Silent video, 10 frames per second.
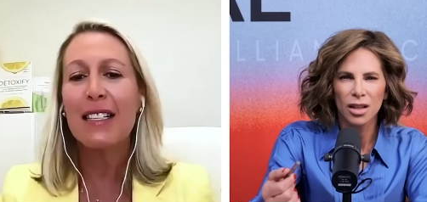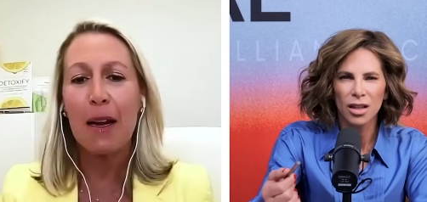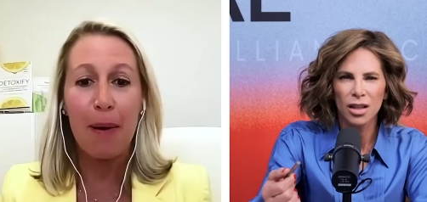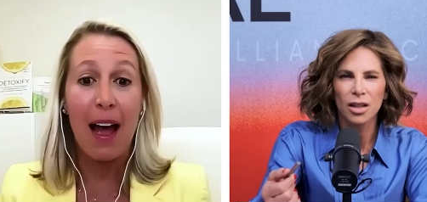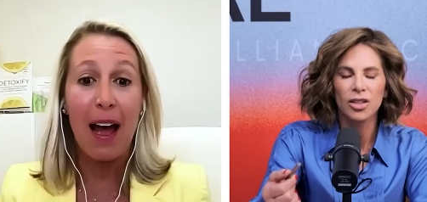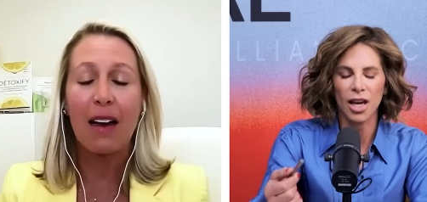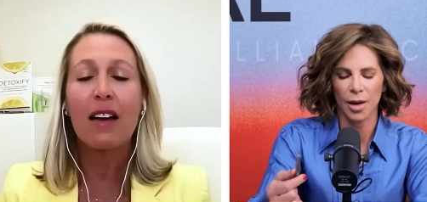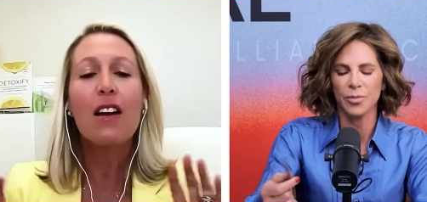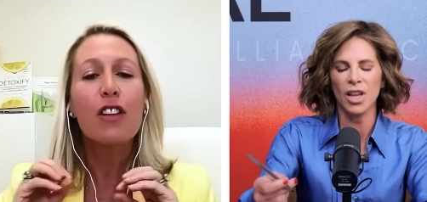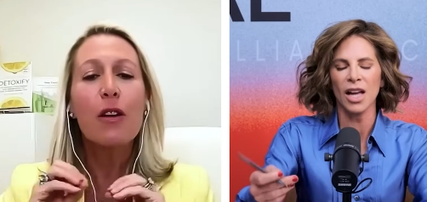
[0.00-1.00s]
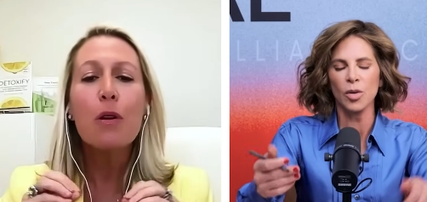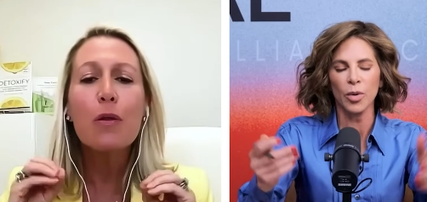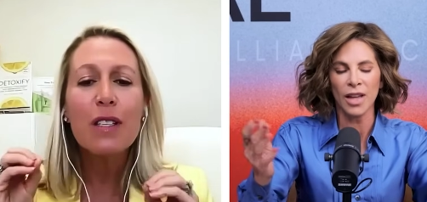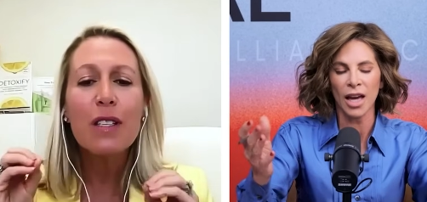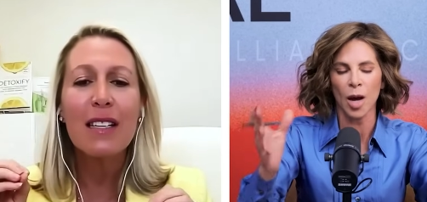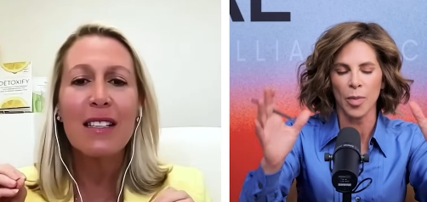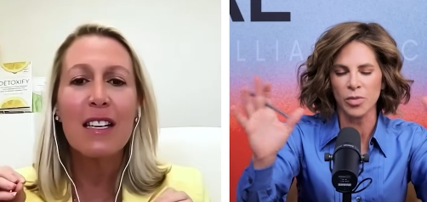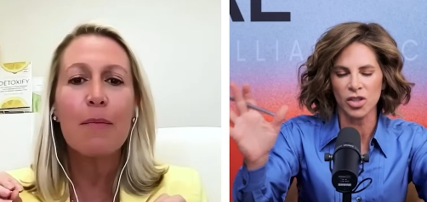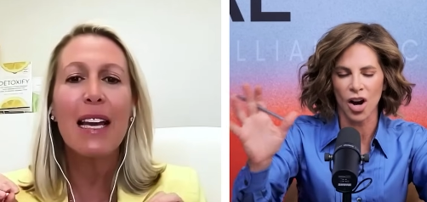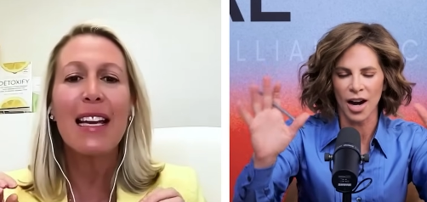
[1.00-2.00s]
Speaker 1: step back.
Speaker 2: Yeah, not to bring
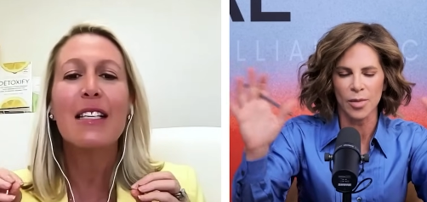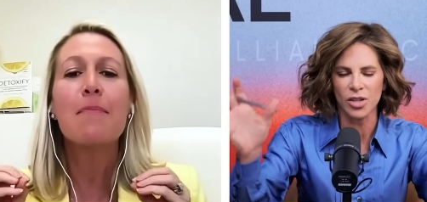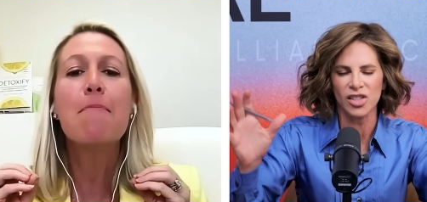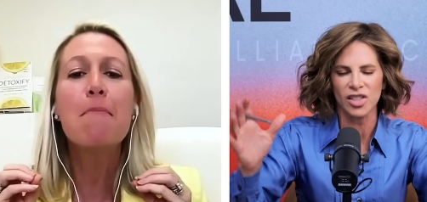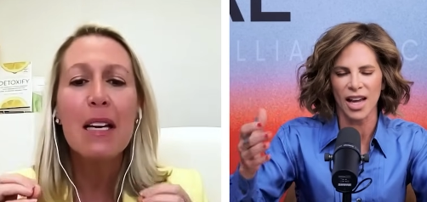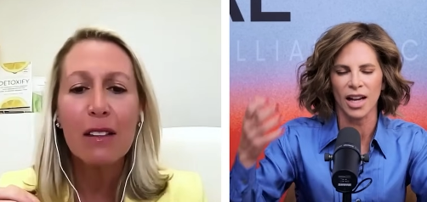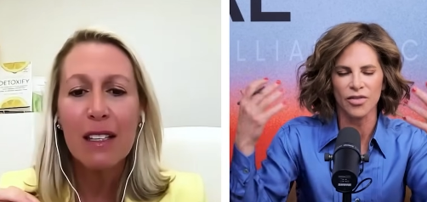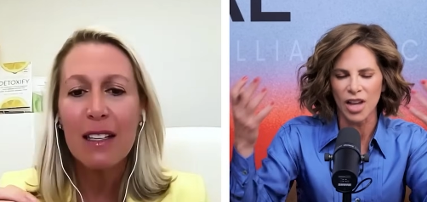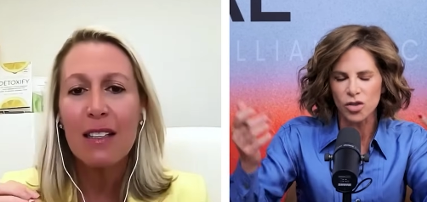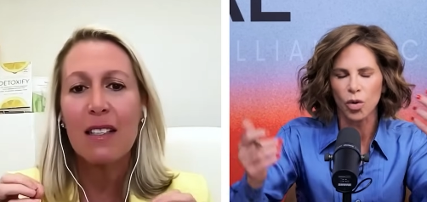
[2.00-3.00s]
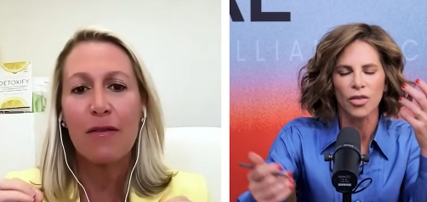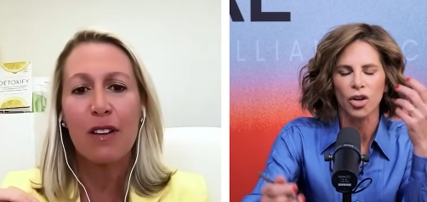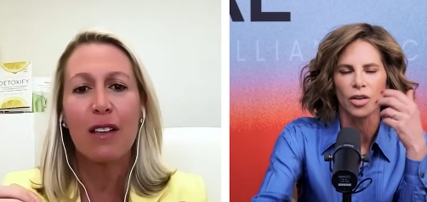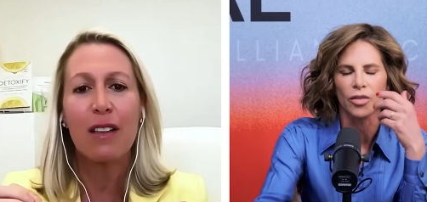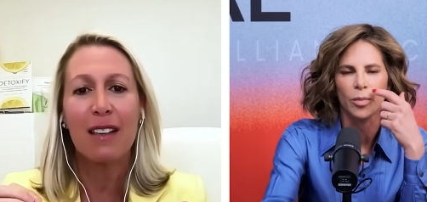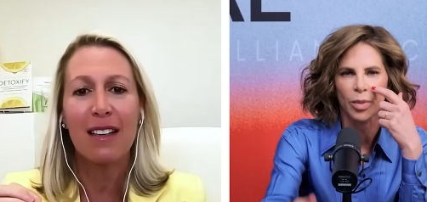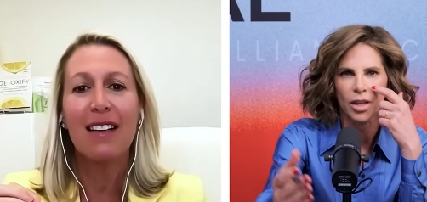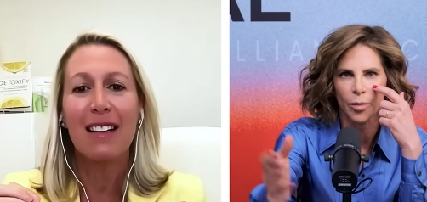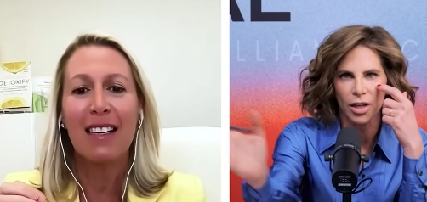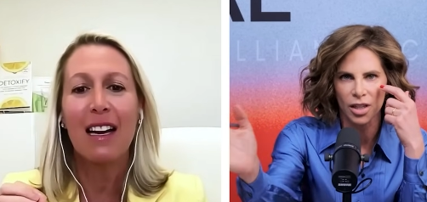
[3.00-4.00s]
that up. I'm sorry. I'm just saying that's where I've heard of
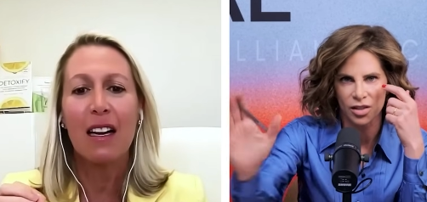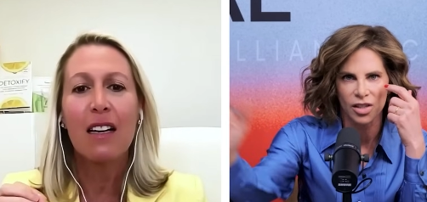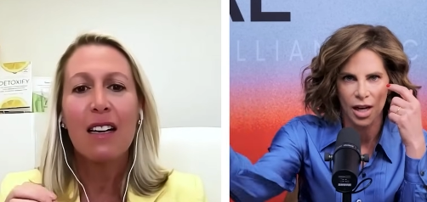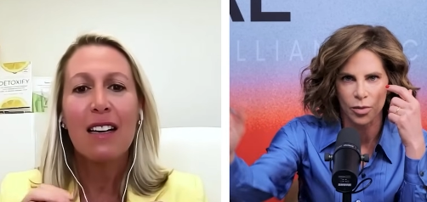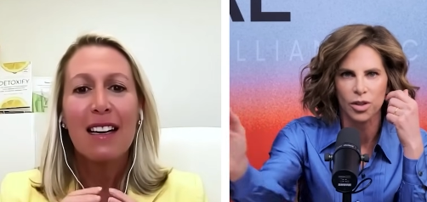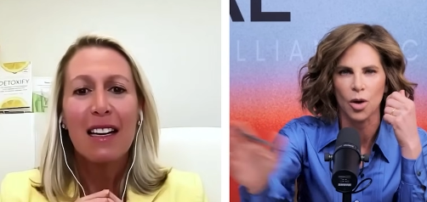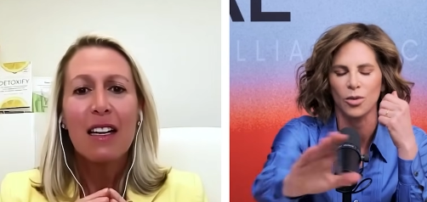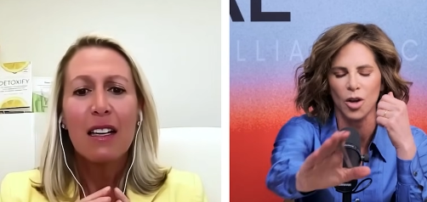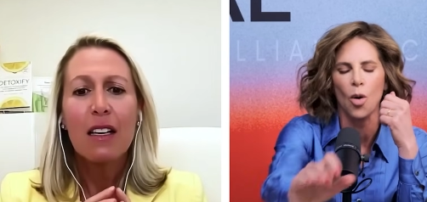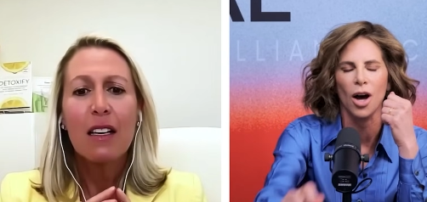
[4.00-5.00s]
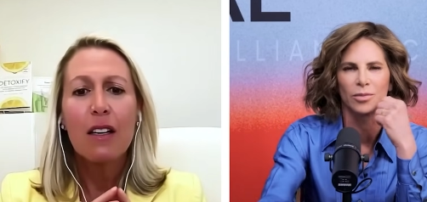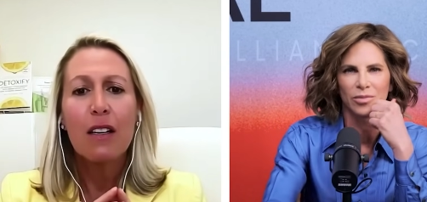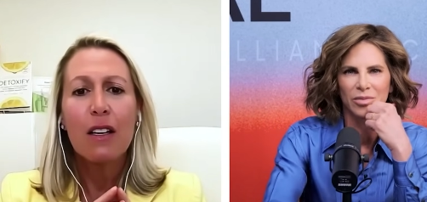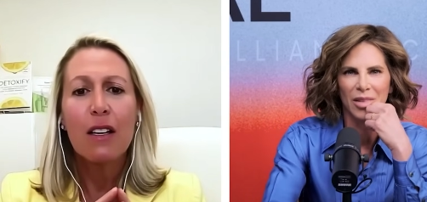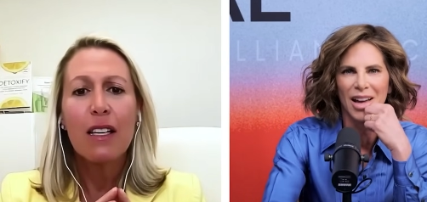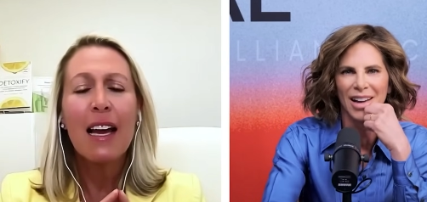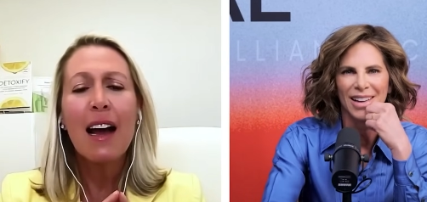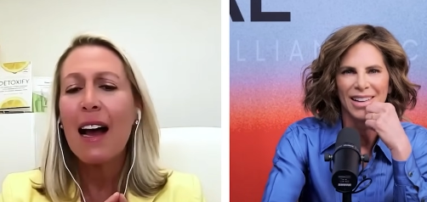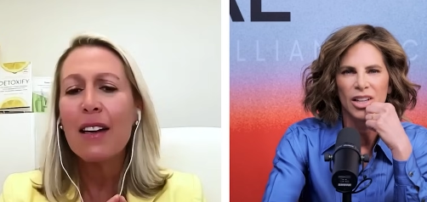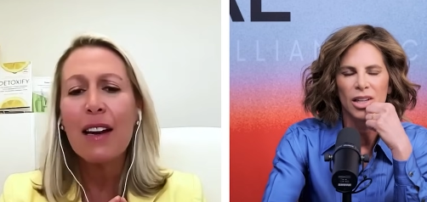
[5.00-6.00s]
it. But
Speaker 1: go on.
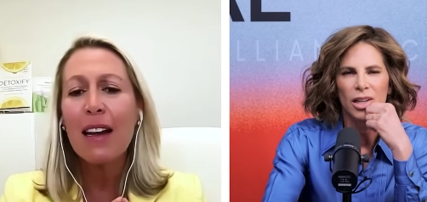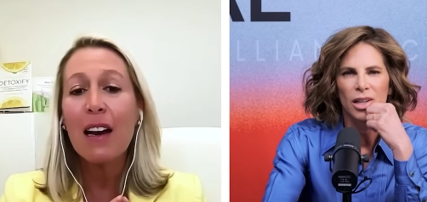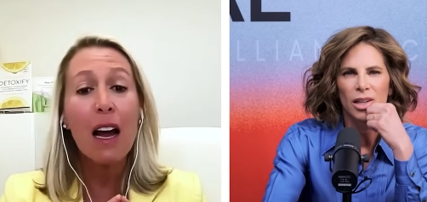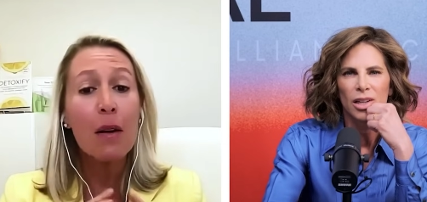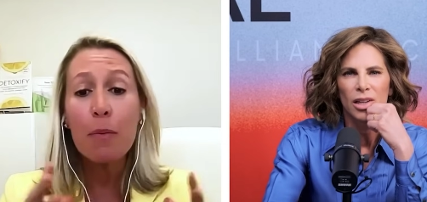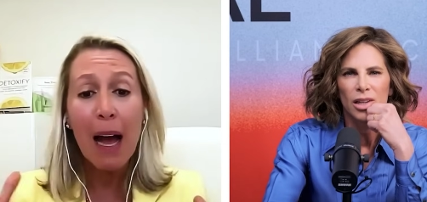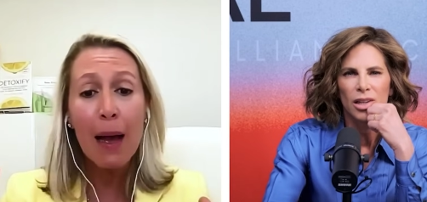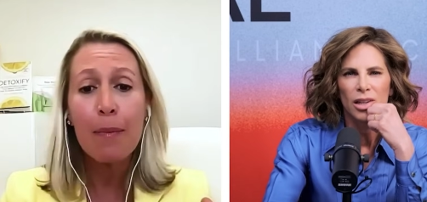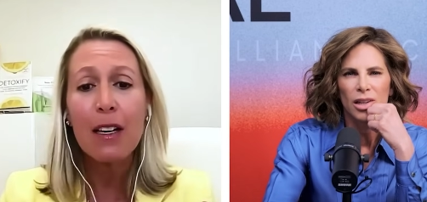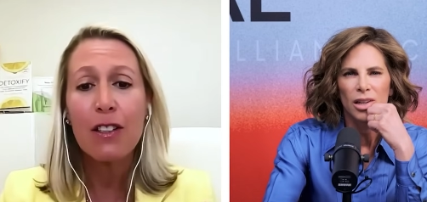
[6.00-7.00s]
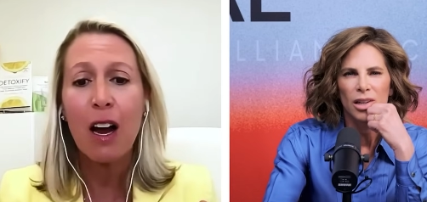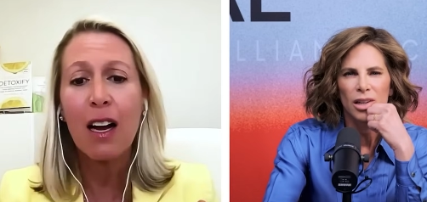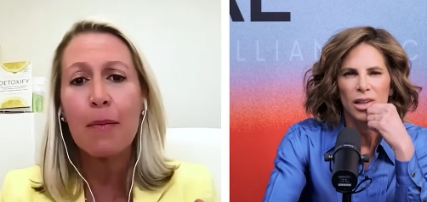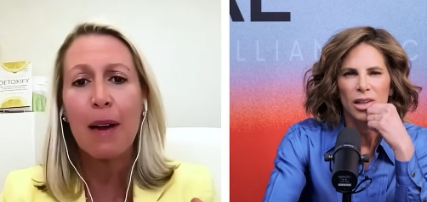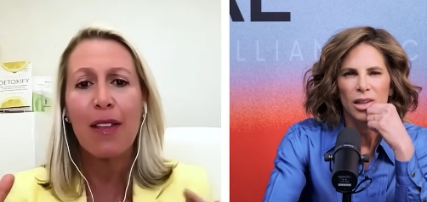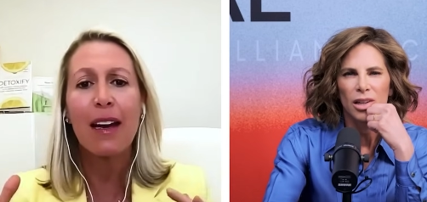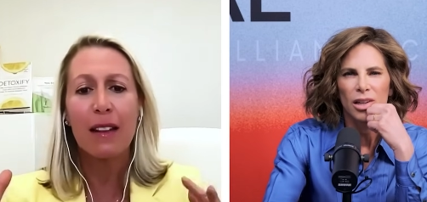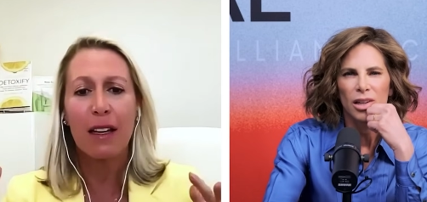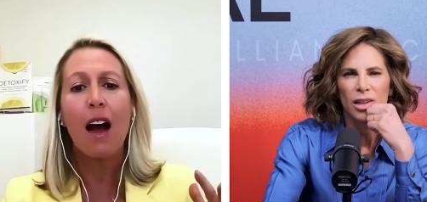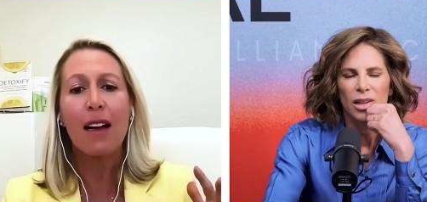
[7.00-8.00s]
Yeah, and I'm happy to talk about
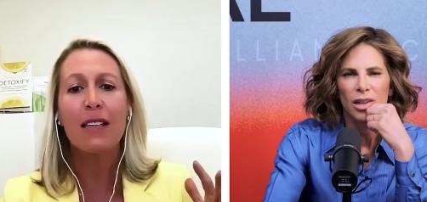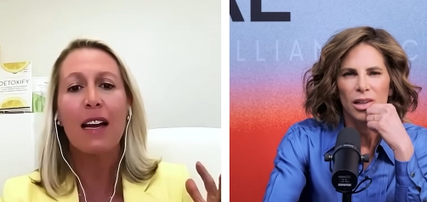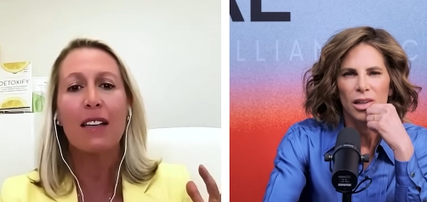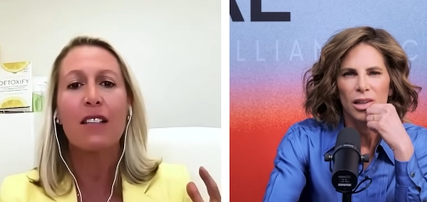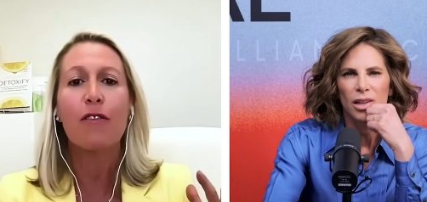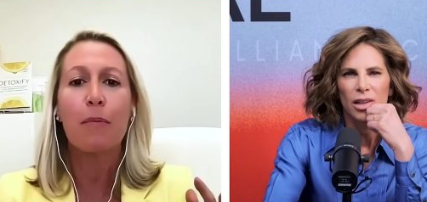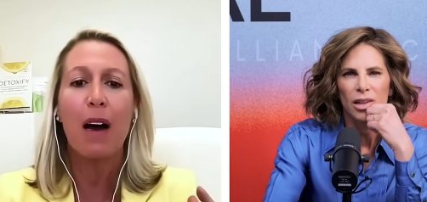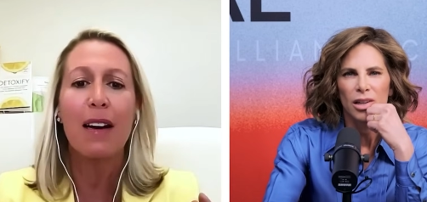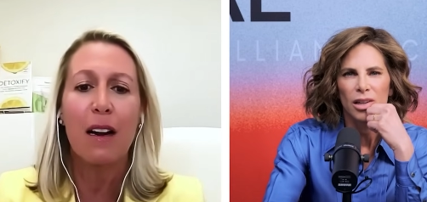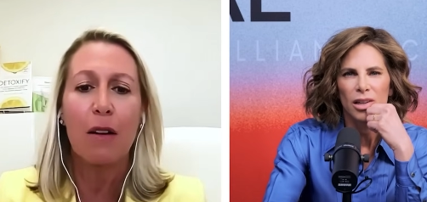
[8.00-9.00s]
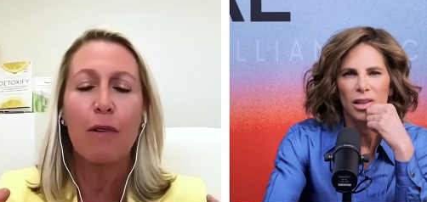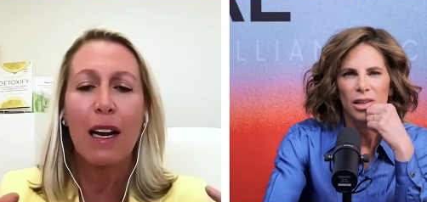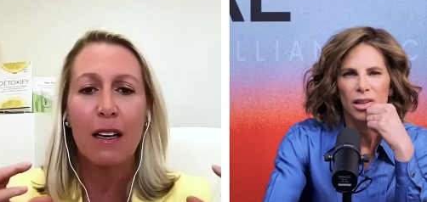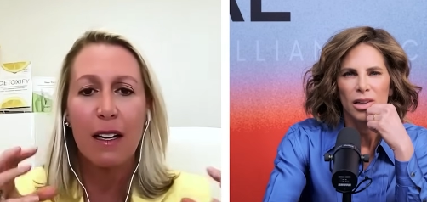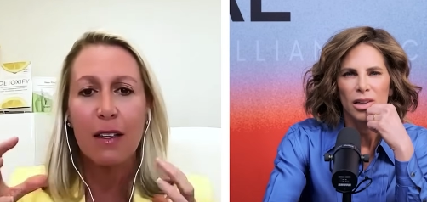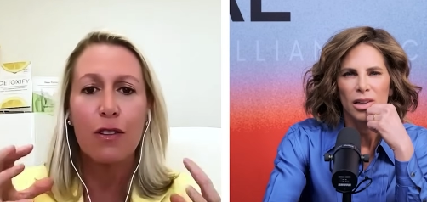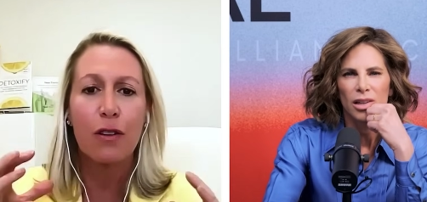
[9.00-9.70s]
that in the context of the body not recognizing